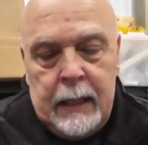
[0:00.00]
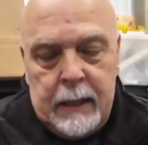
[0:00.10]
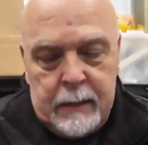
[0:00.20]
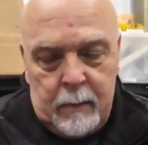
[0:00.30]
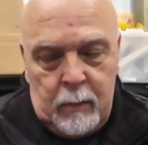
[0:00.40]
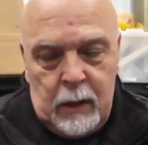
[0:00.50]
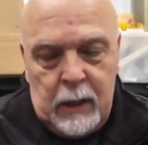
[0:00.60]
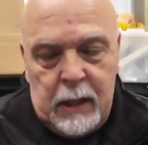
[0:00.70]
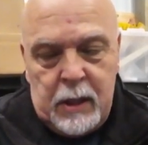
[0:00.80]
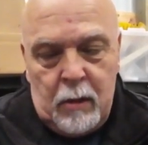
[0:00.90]
Doesn't
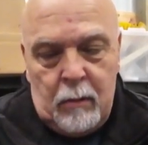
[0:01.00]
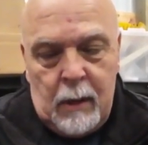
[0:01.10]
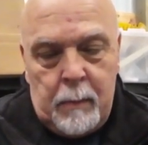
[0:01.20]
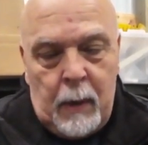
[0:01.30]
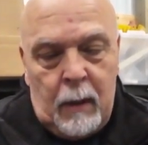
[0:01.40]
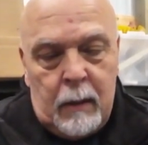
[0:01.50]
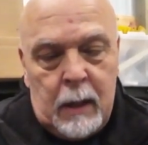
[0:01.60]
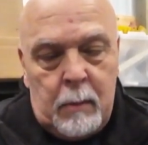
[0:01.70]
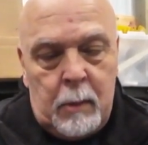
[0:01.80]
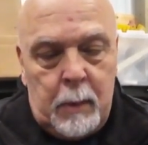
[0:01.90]
really show a part
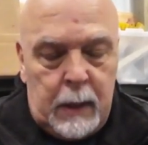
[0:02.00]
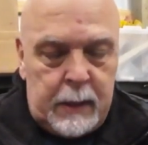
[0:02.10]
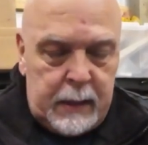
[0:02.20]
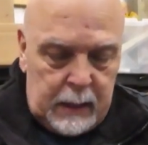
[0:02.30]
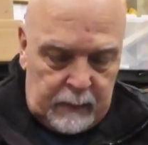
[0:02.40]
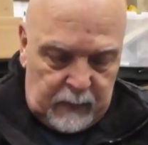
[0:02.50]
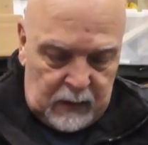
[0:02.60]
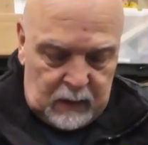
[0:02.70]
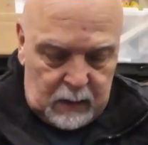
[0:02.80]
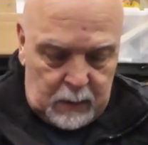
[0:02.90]
number, but it said it
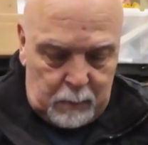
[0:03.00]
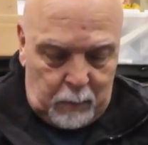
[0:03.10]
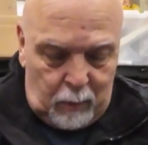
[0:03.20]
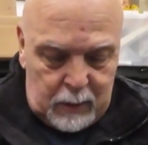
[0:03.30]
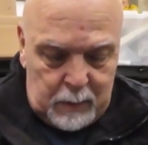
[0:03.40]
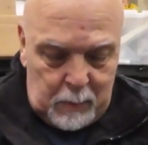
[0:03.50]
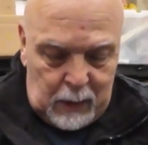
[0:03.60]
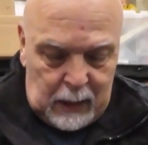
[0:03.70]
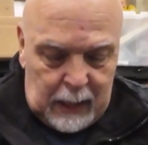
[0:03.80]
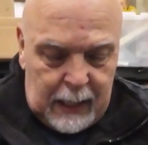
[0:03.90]
fits
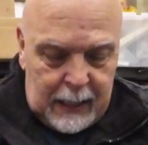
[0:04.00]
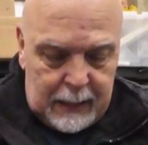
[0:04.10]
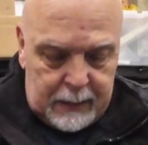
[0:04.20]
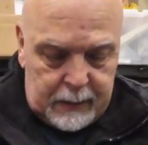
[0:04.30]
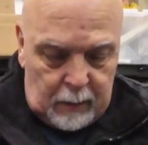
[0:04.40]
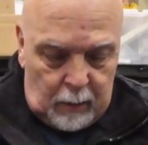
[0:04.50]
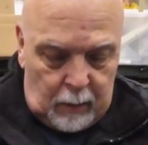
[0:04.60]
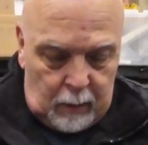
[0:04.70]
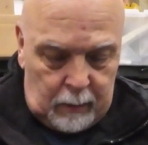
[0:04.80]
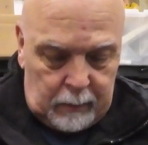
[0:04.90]
Sportsman Ace
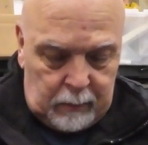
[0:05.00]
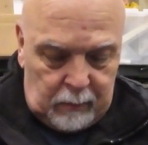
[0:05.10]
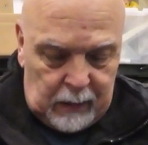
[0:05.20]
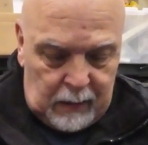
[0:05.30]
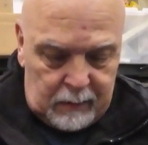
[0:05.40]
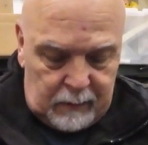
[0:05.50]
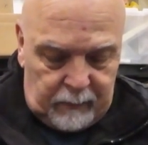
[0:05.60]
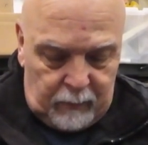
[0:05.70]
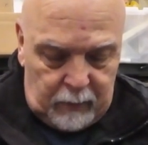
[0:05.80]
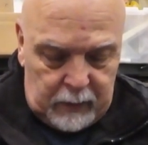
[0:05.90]
all
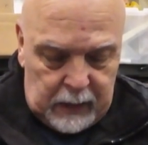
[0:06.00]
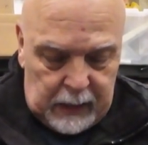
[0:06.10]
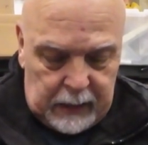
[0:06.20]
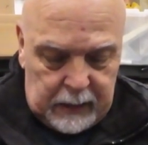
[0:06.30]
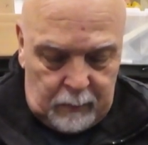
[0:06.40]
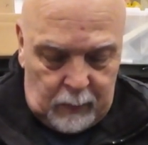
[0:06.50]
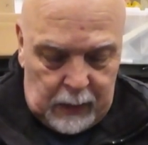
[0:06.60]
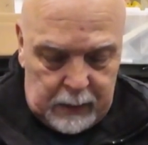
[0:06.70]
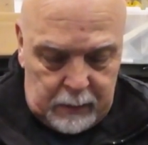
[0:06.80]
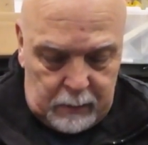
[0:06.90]
2014-18
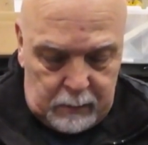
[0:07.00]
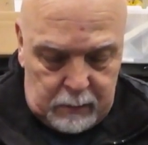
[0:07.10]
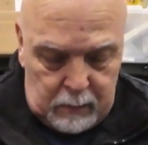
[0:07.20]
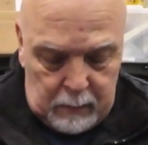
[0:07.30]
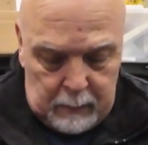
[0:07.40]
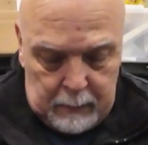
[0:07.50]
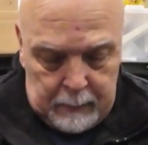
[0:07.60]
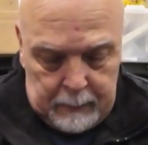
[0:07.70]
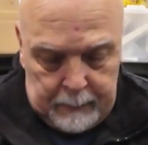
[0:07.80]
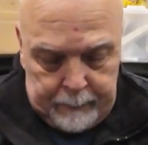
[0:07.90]
Rangers
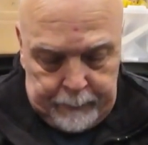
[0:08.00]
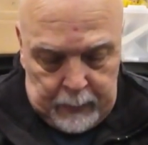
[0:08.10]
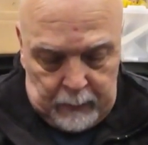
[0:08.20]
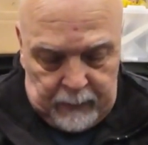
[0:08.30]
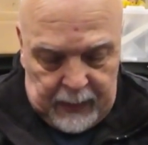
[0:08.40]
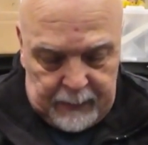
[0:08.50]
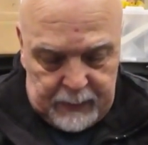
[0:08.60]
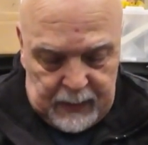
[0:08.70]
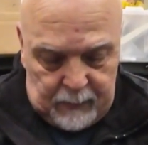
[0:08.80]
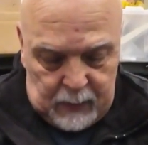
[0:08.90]

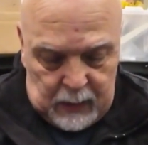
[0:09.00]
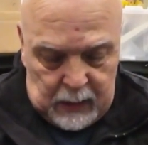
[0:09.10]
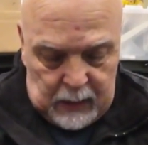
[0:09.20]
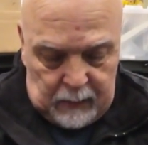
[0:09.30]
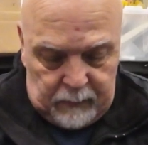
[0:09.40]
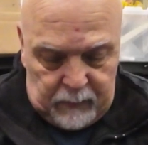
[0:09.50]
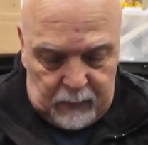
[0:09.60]
570